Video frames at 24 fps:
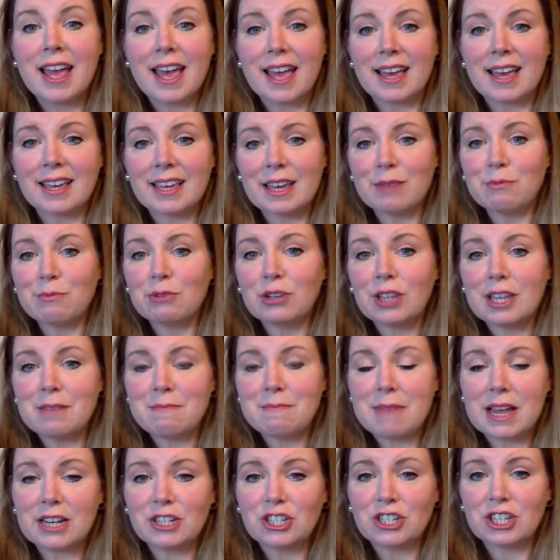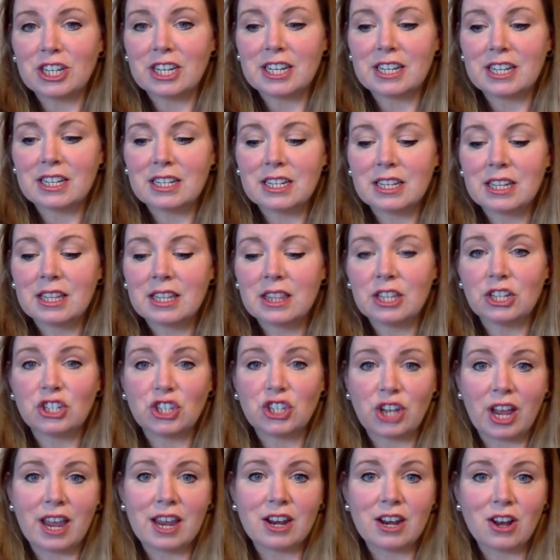And Kimberly mentioned the
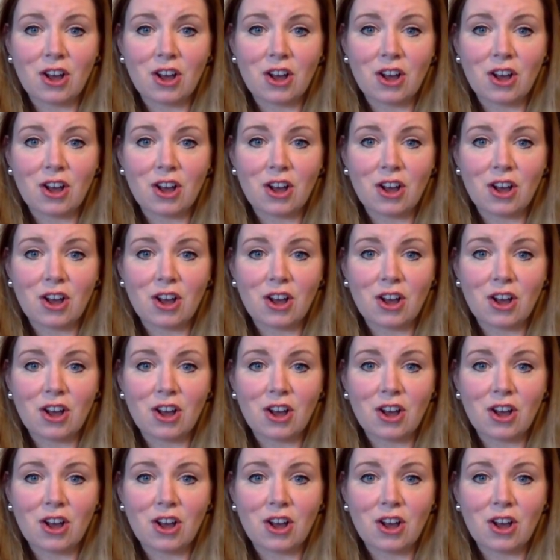Jane